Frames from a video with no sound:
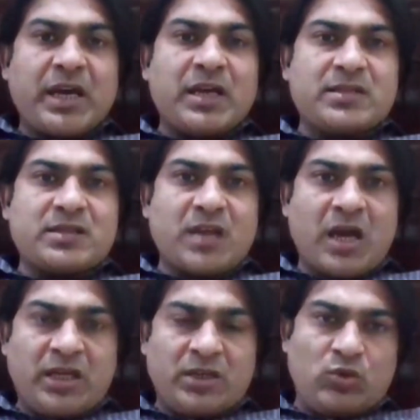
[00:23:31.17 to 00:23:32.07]
As
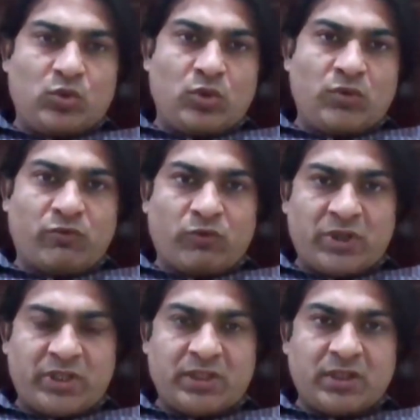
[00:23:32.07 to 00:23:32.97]
I do
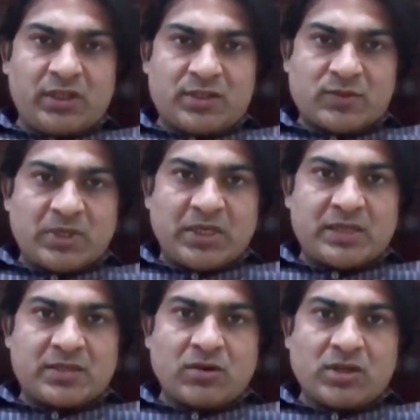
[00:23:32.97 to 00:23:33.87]
vertical as well
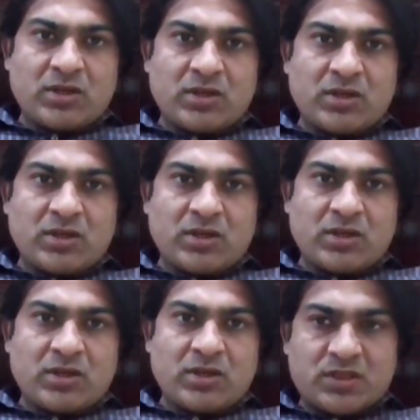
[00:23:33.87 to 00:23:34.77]
as horizontal
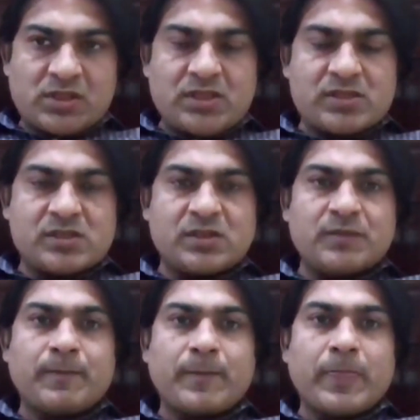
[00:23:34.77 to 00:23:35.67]
squint
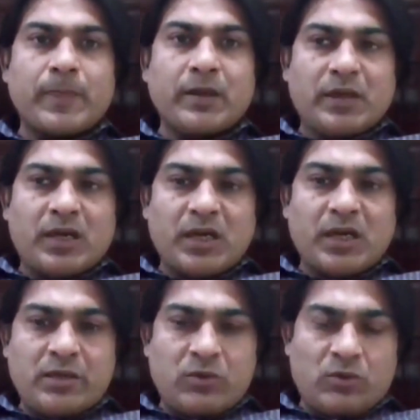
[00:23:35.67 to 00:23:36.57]
surgeries,
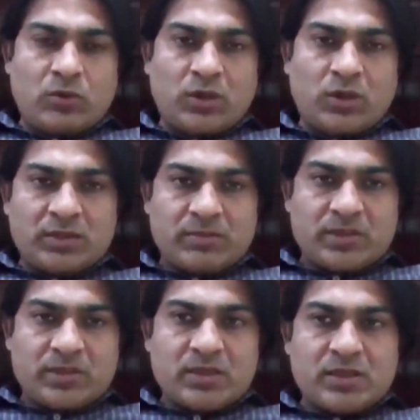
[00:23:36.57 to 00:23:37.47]
I know all the
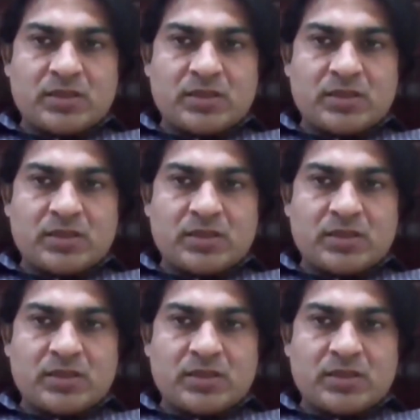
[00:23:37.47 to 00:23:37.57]
muscles.